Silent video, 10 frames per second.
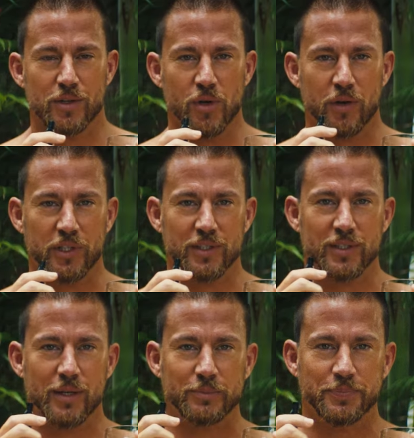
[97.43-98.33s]
Like, "Are you having a
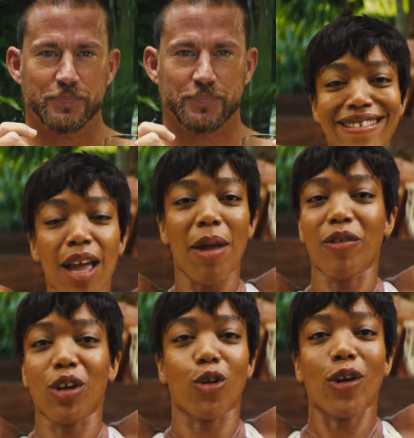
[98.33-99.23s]
good time. I'm like, I'm
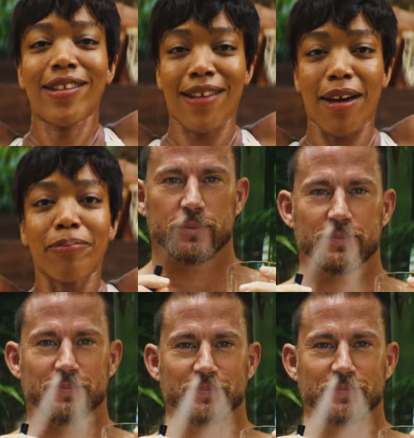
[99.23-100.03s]
having a great time.